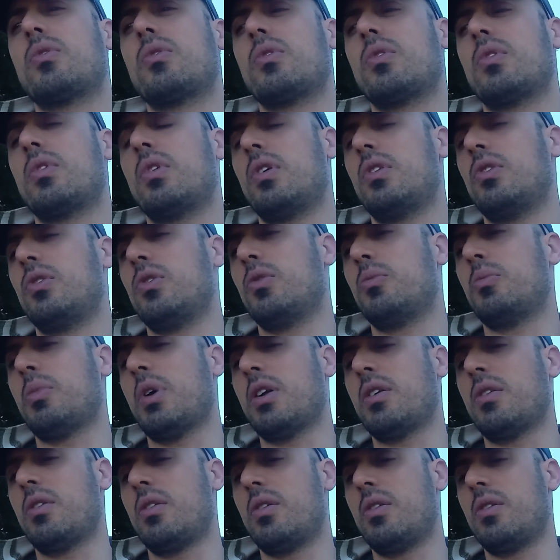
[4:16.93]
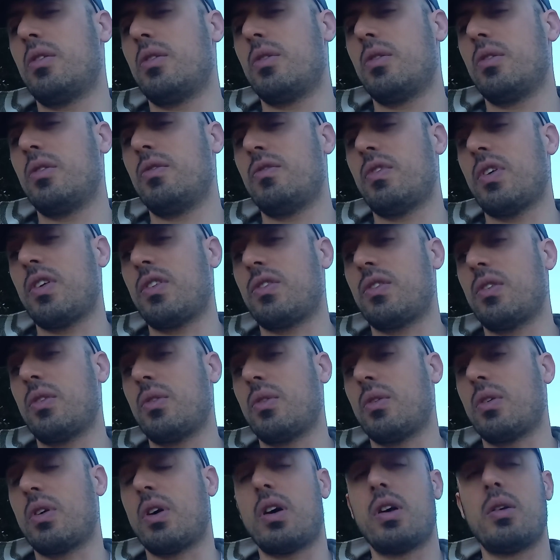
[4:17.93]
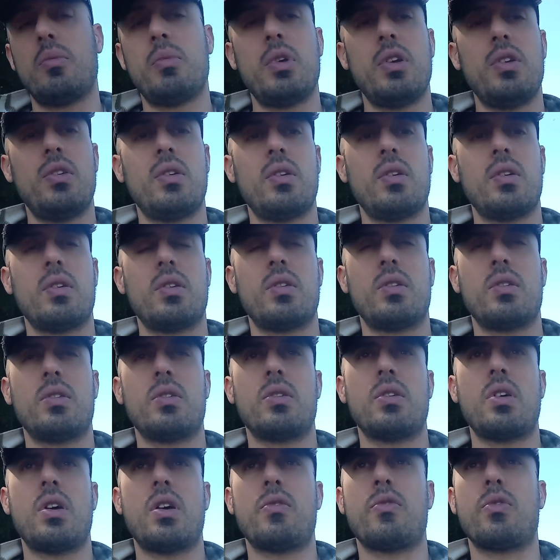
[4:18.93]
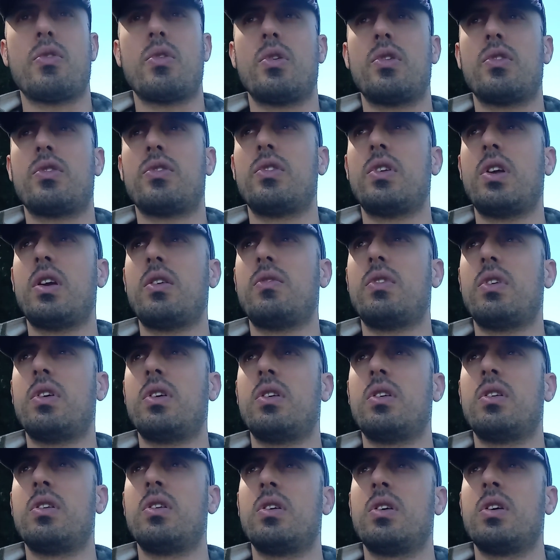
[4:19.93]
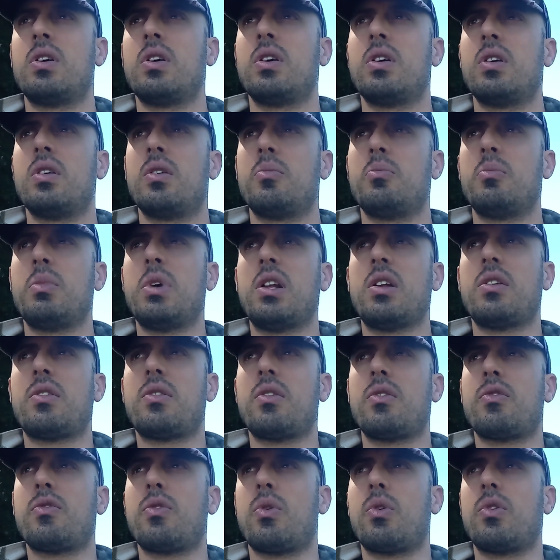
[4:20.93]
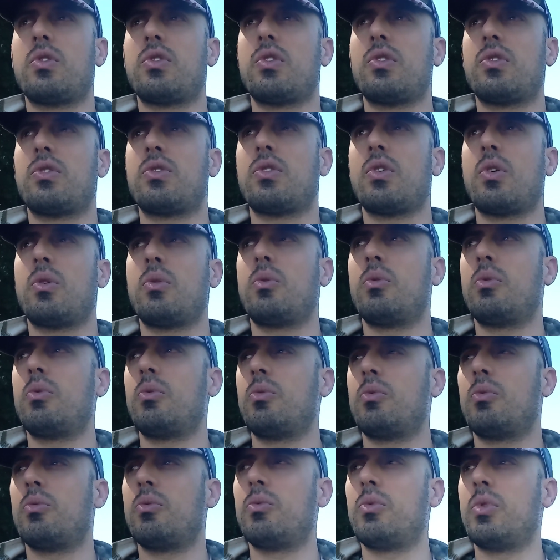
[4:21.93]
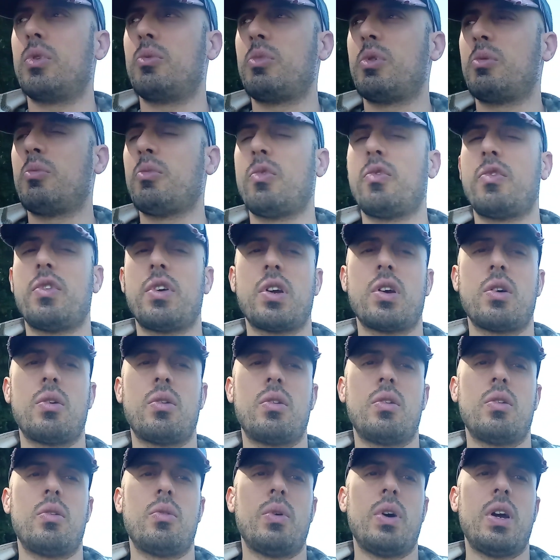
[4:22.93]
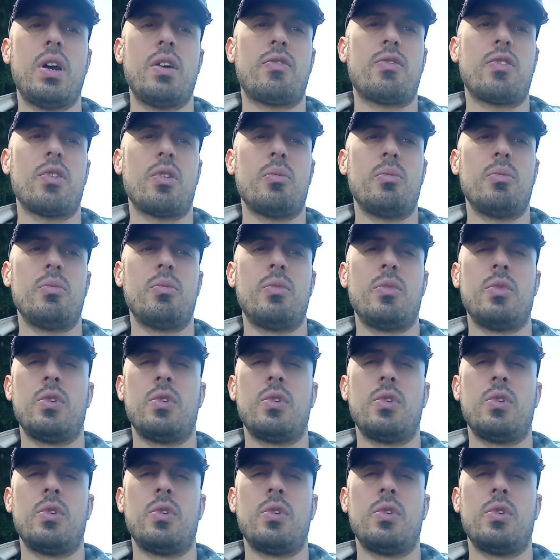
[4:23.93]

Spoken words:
And you'd better invest in your army, air force, navy, military forces. So we'll be moving away from